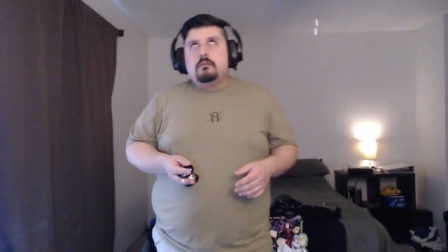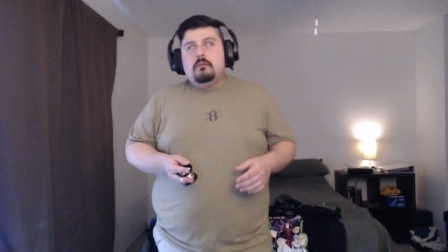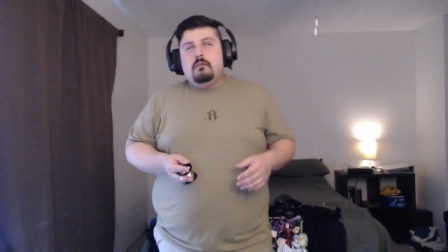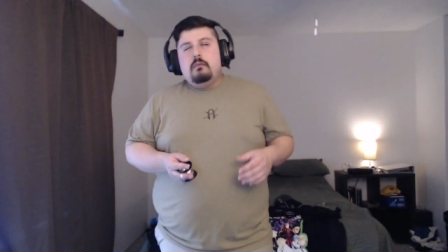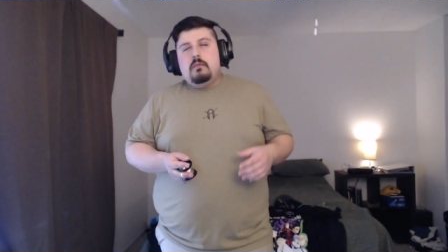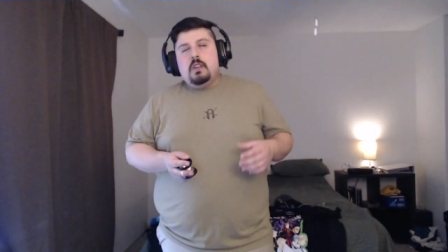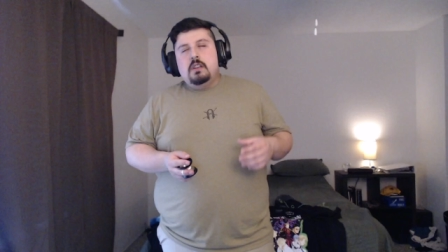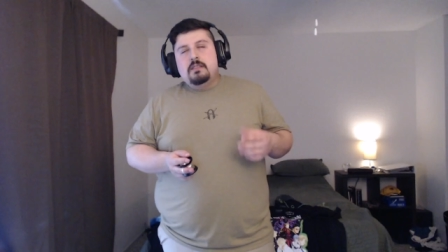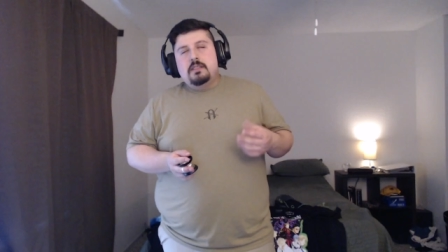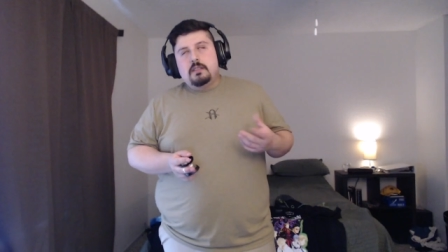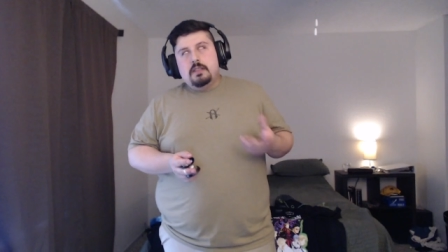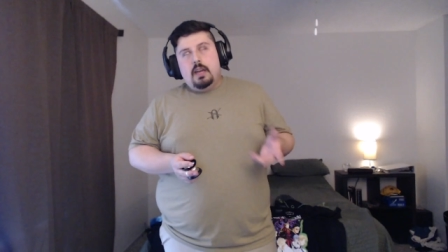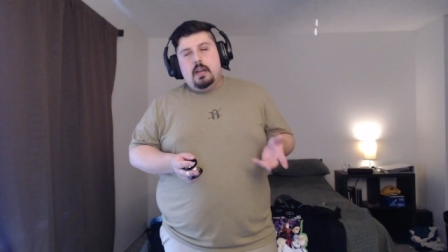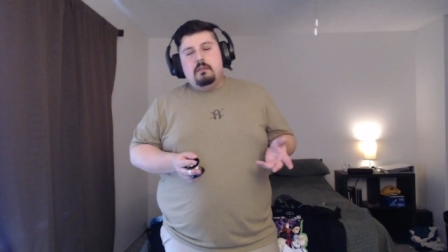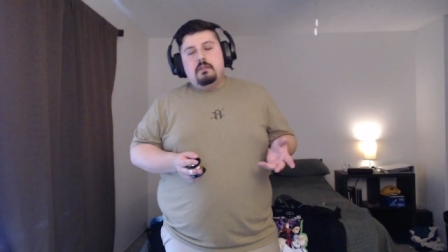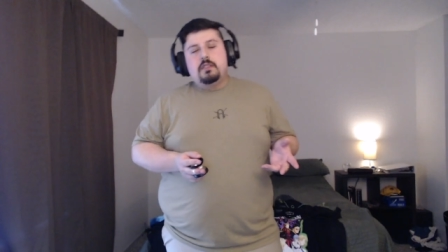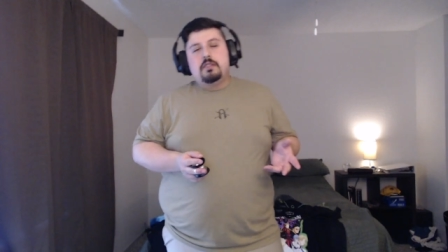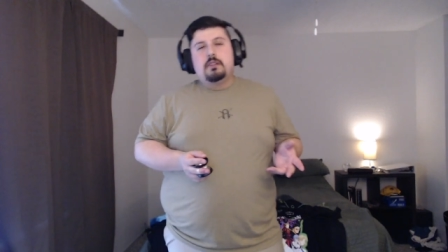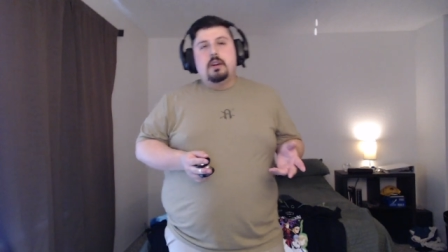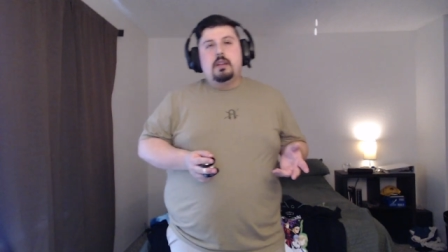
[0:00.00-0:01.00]
this is kind of a
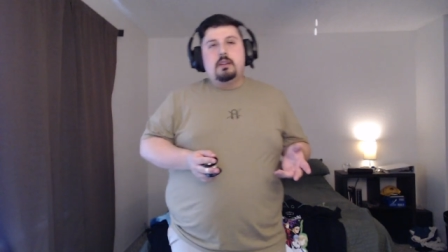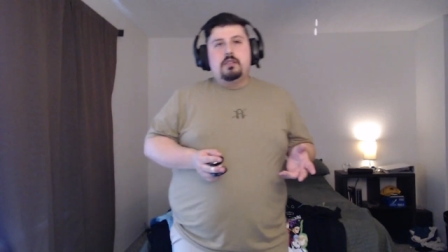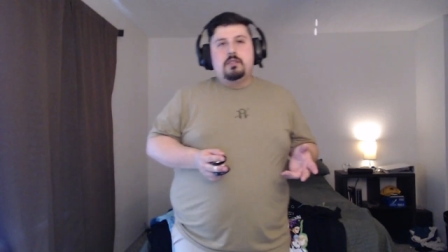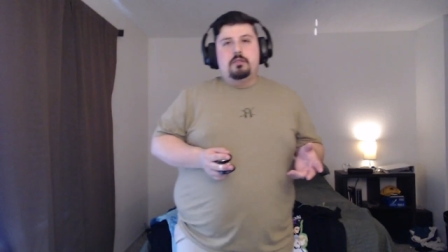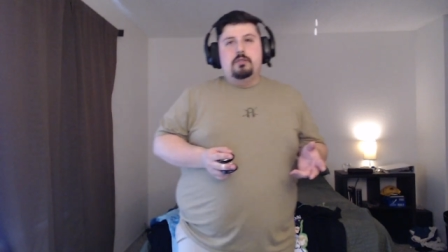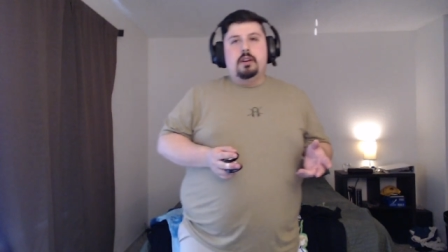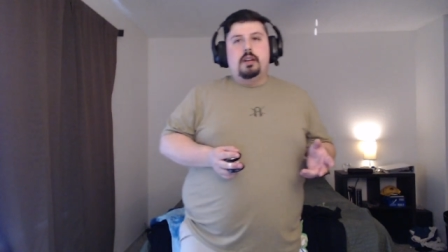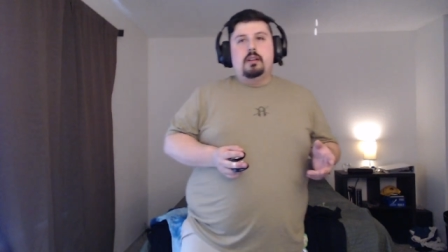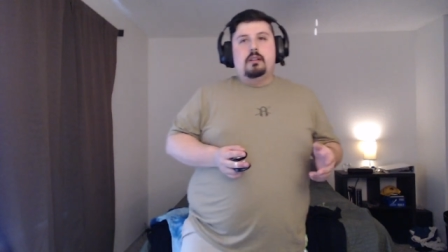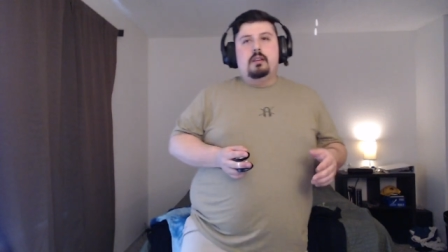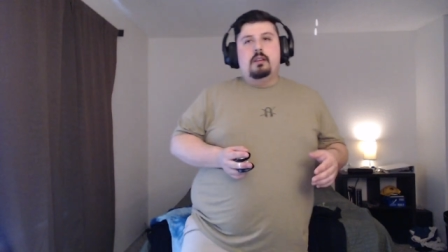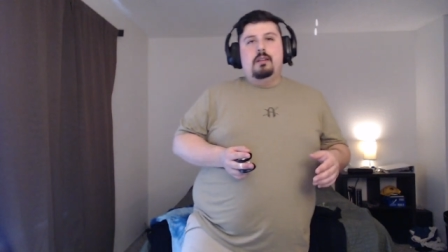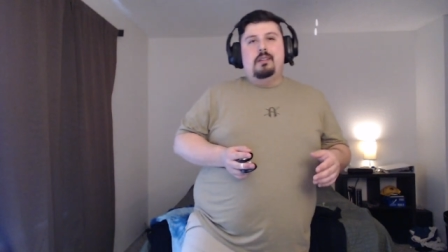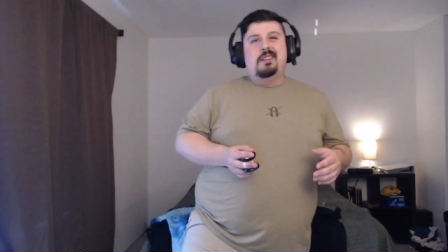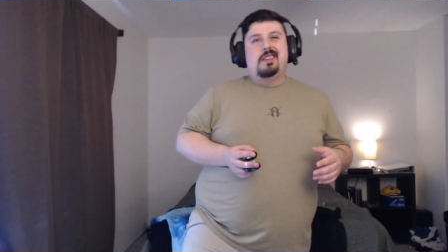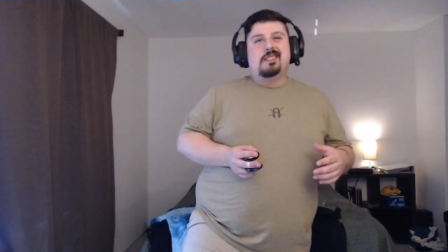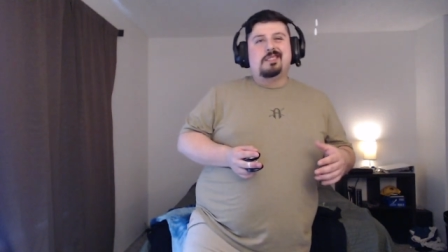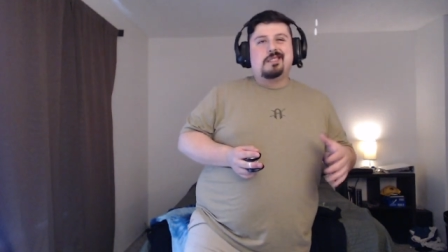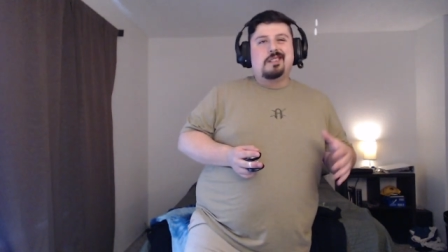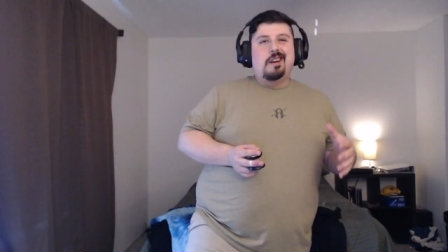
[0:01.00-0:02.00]
strange trick.
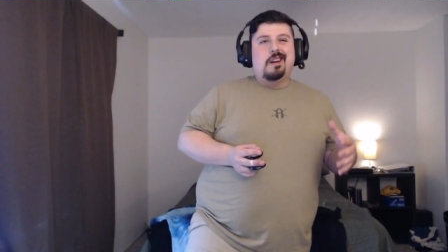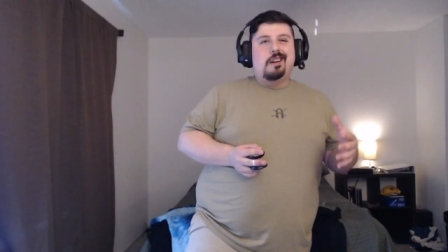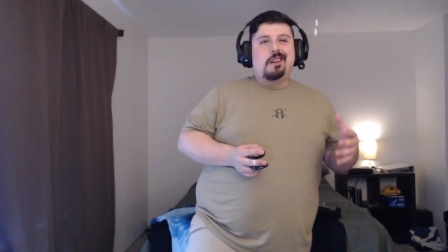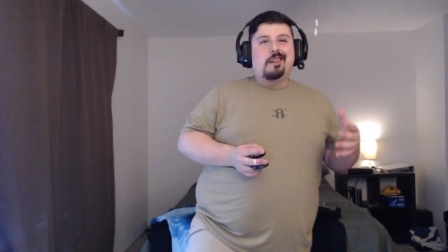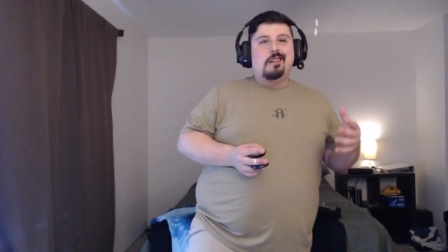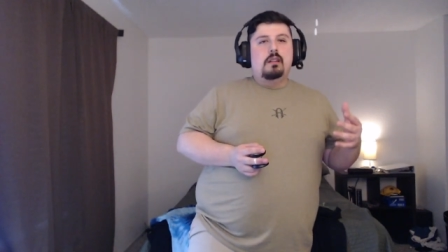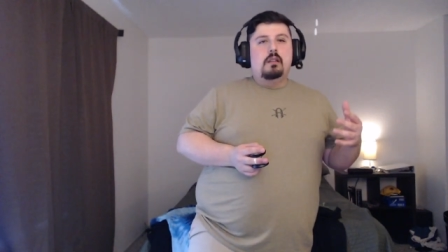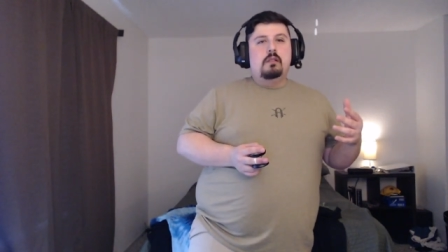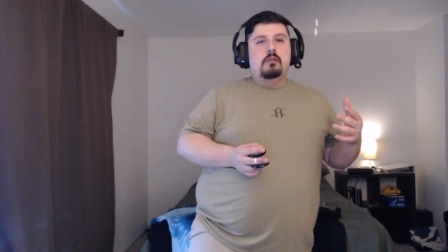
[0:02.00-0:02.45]
It's not